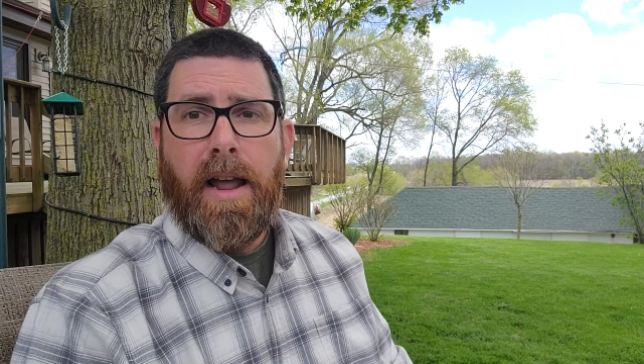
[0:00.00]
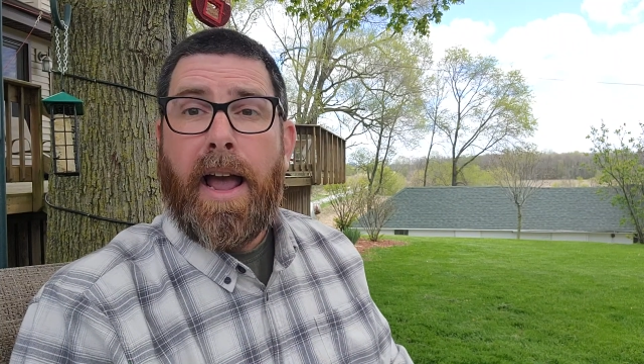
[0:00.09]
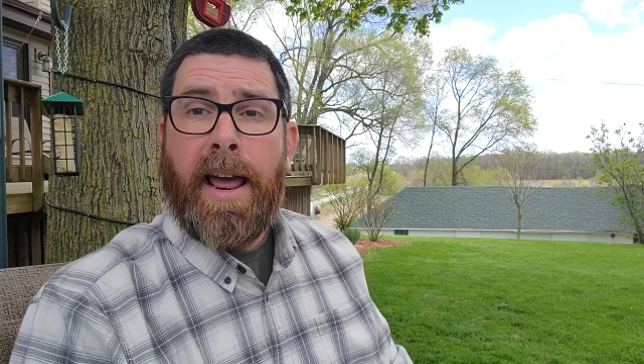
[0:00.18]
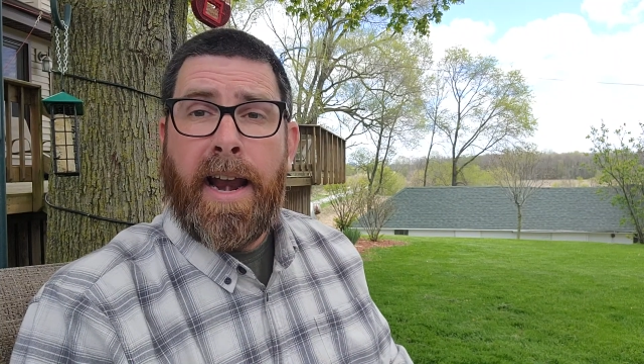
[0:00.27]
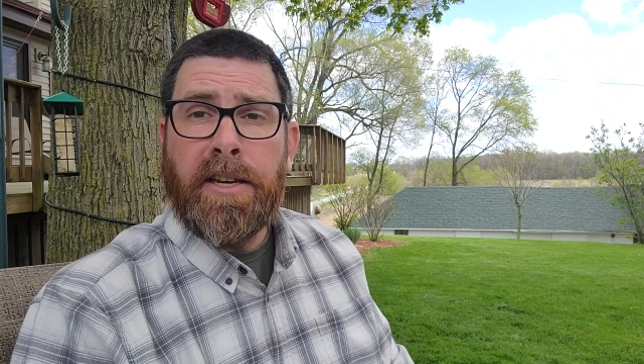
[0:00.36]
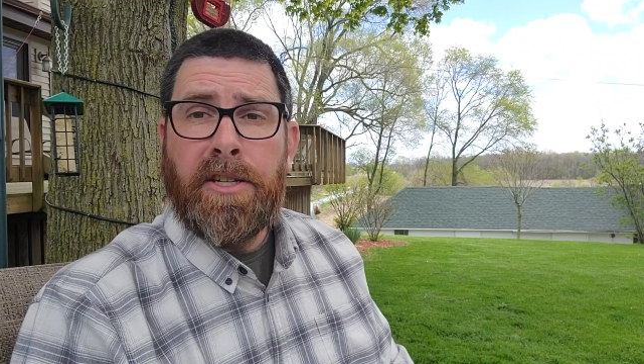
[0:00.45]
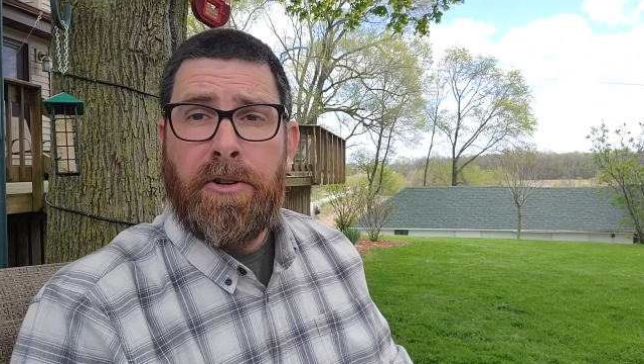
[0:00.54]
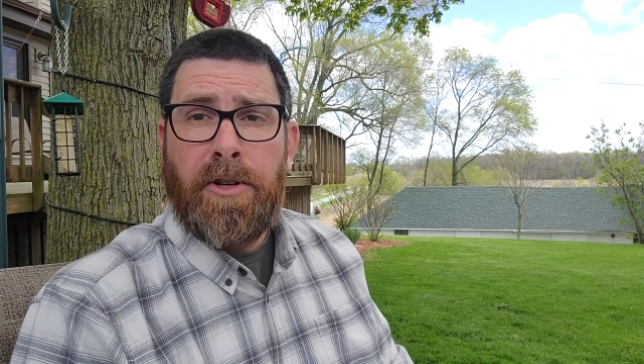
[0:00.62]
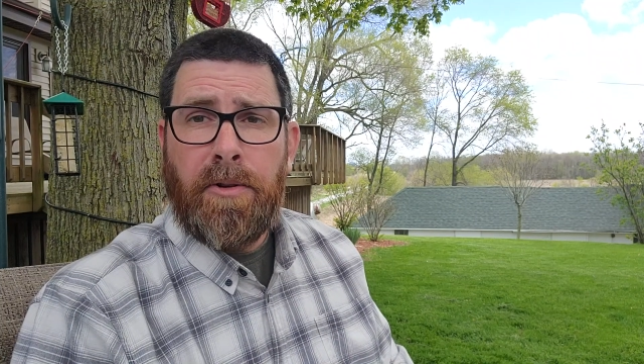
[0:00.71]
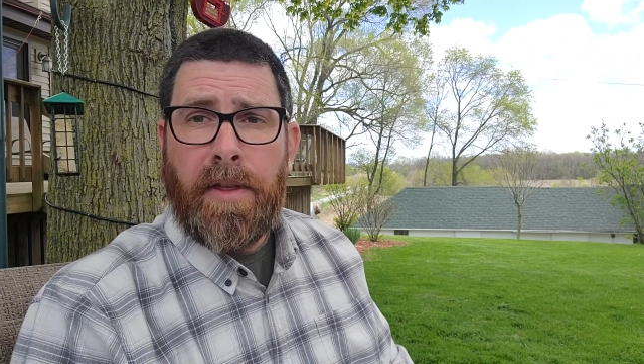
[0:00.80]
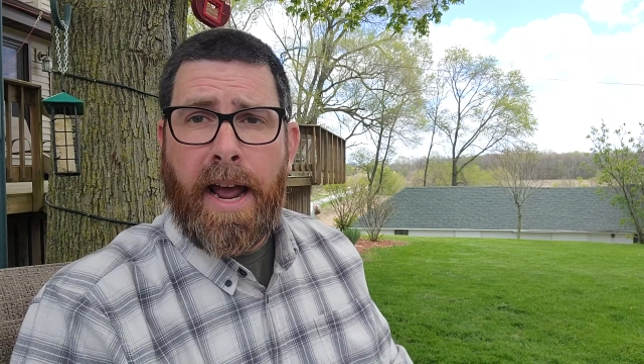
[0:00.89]
And as you
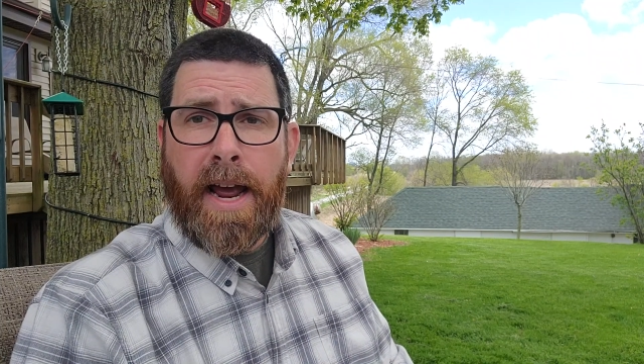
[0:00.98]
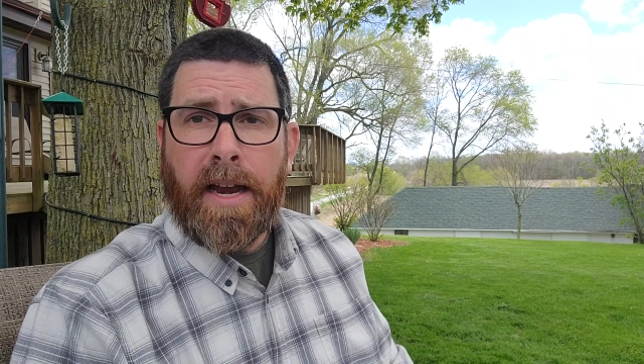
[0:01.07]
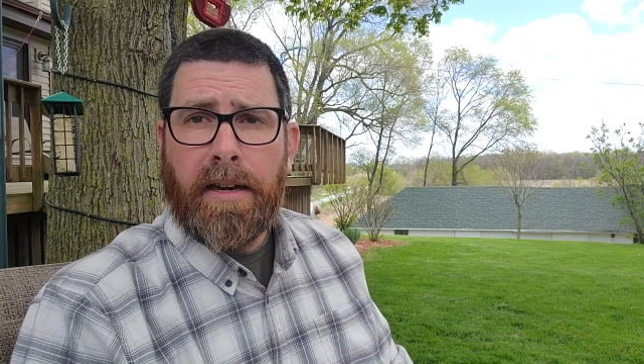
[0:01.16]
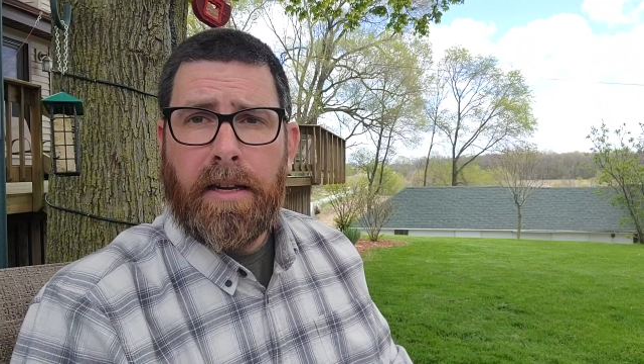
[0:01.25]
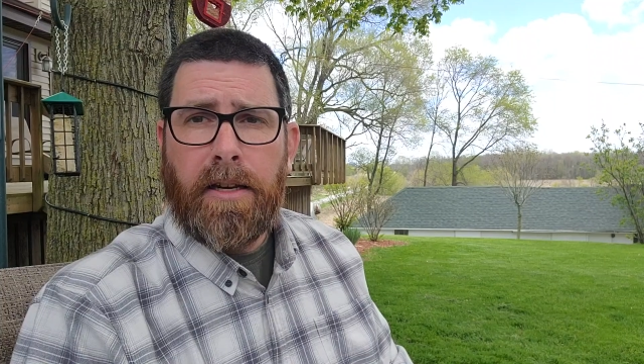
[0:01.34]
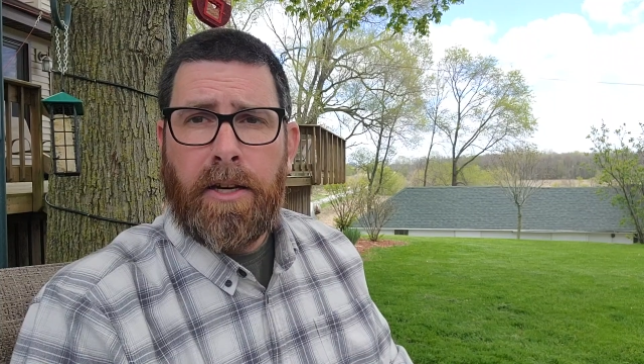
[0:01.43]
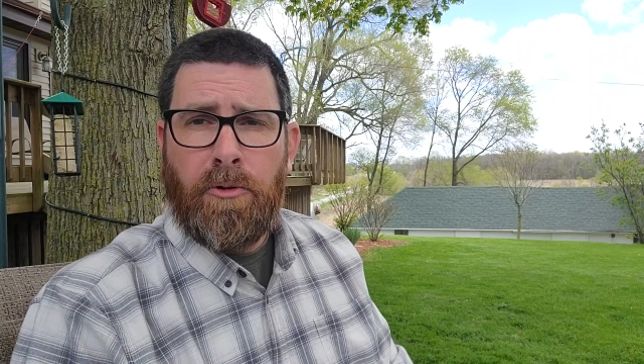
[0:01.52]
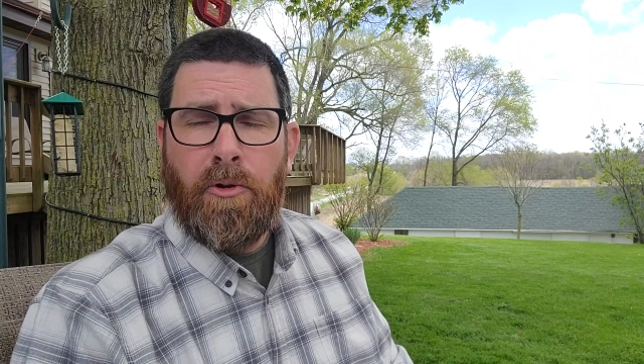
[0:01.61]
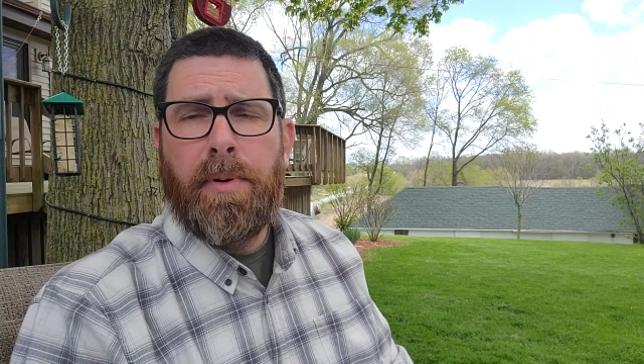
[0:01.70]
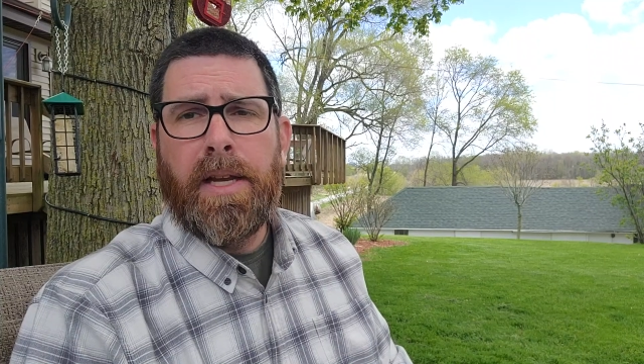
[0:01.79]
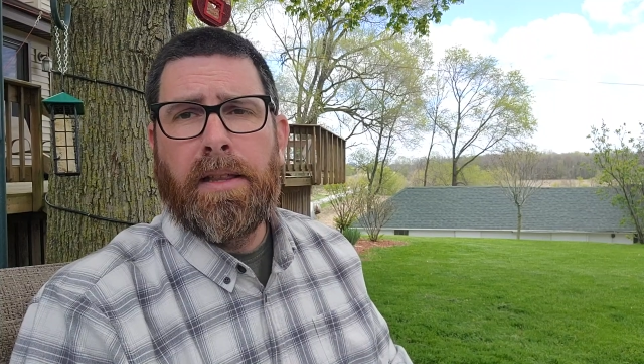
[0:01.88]
do that, you
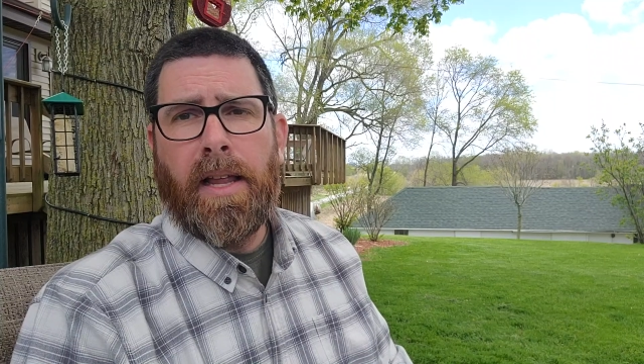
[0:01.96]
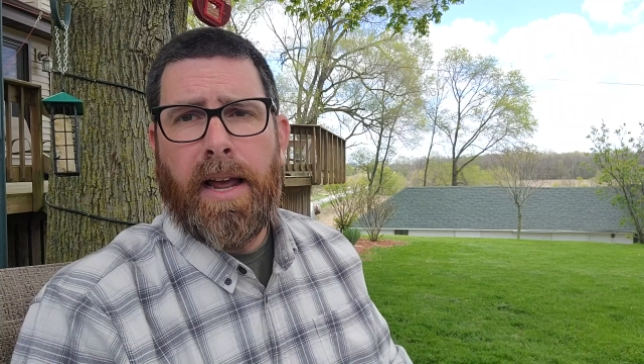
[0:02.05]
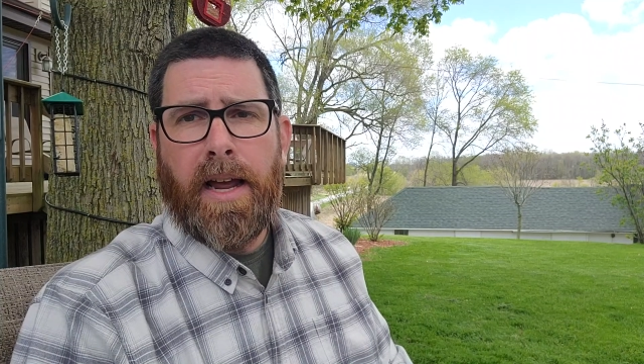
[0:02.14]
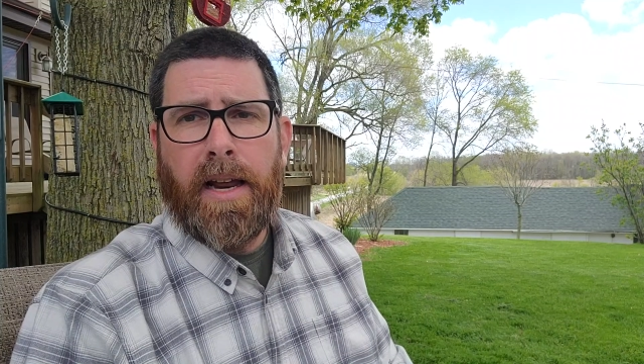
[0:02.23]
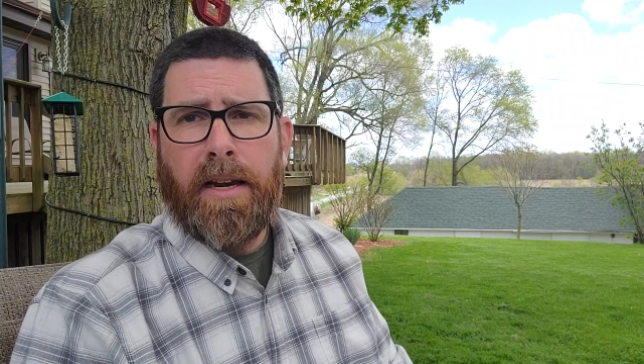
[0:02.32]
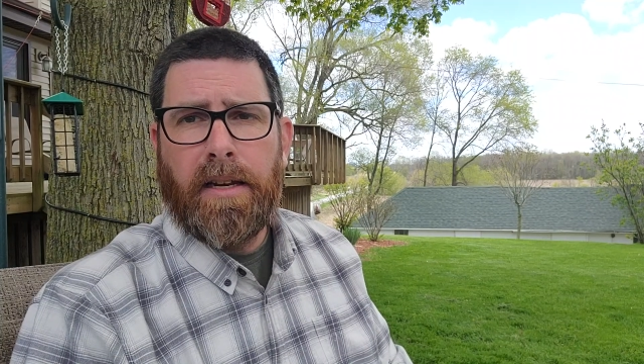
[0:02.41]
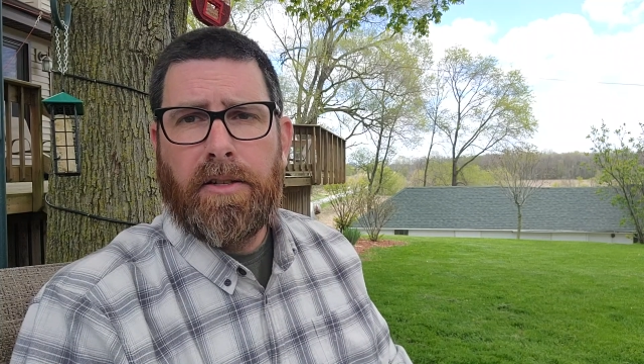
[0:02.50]
will be led